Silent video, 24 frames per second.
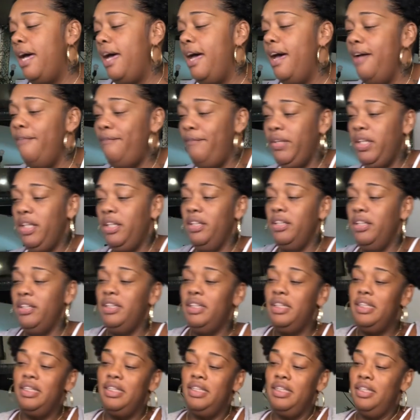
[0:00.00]
had for years.
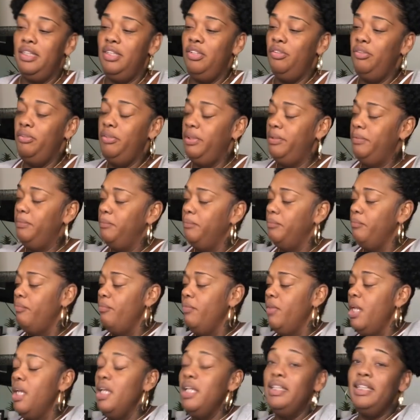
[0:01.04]
This is a new one.
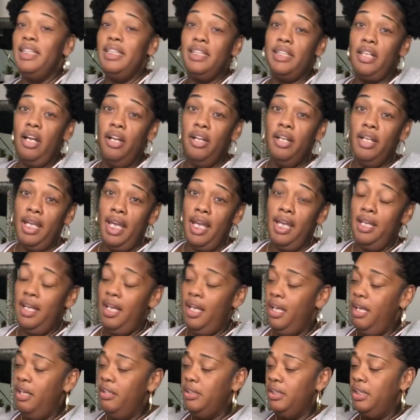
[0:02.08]
Since the hurricane, I
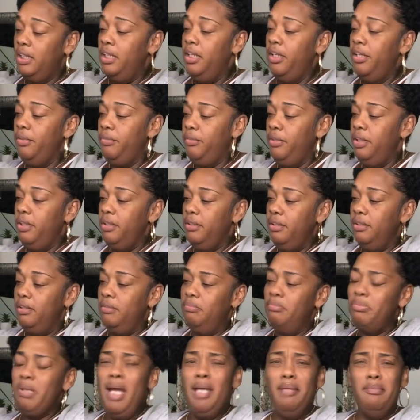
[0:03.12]
lost the other one.
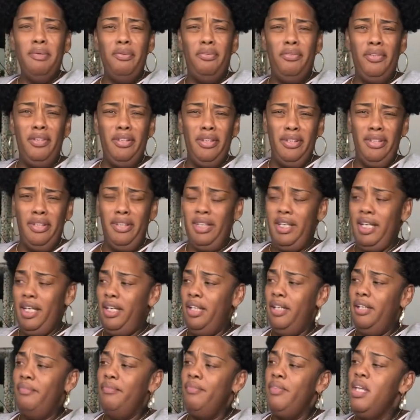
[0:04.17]
Probably before the hurricane.
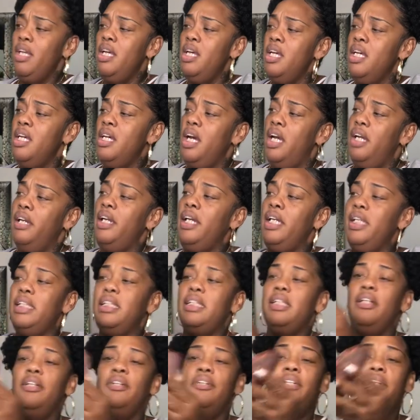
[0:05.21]
All right,
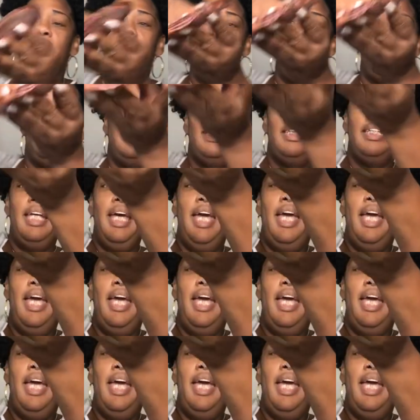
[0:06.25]
so this is the